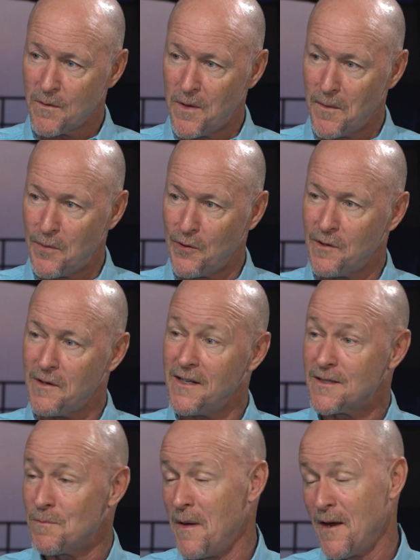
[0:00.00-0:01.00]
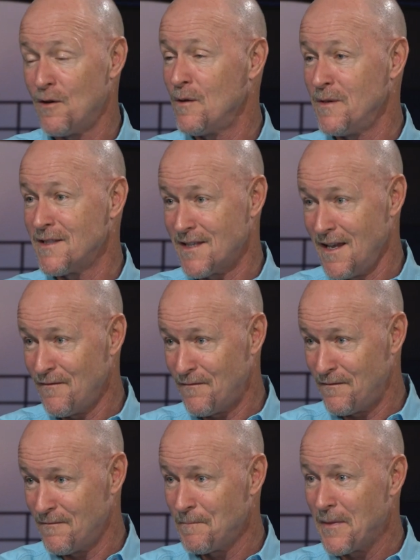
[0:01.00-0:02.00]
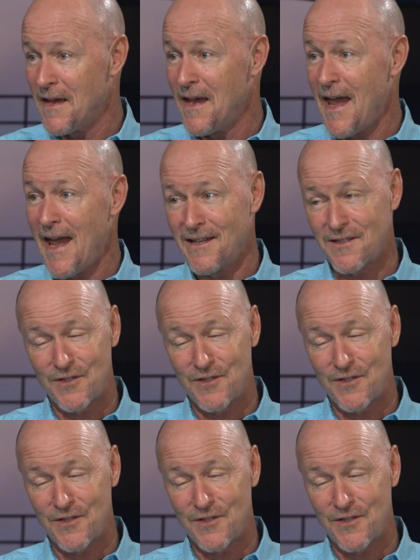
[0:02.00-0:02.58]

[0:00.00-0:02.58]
to people, it's better to be safe and